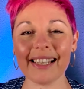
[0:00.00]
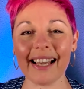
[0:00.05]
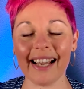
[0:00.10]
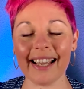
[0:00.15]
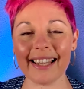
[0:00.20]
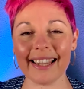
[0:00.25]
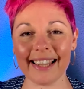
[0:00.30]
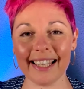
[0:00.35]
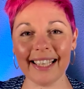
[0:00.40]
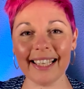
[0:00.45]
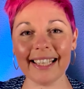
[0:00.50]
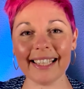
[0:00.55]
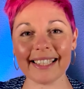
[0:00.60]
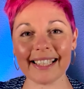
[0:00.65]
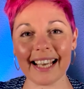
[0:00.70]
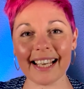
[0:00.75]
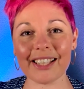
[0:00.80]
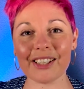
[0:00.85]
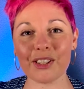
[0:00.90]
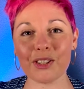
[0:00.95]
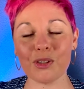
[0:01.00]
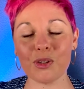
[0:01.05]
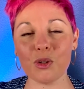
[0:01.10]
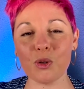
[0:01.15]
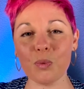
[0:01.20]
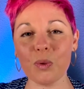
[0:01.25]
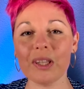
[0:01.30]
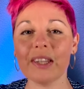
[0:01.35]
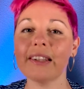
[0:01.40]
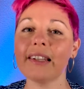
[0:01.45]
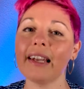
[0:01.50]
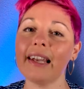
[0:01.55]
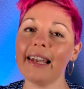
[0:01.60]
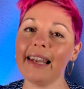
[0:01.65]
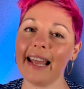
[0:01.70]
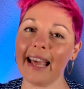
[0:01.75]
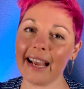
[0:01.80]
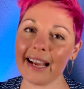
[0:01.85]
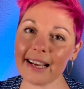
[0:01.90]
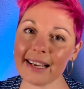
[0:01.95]
I think it has to do with the
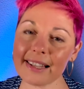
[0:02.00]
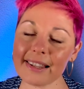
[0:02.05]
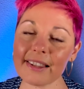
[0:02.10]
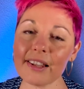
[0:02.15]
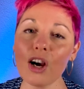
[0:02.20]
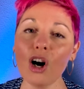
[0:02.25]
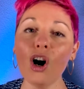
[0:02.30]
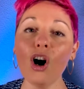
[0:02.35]
length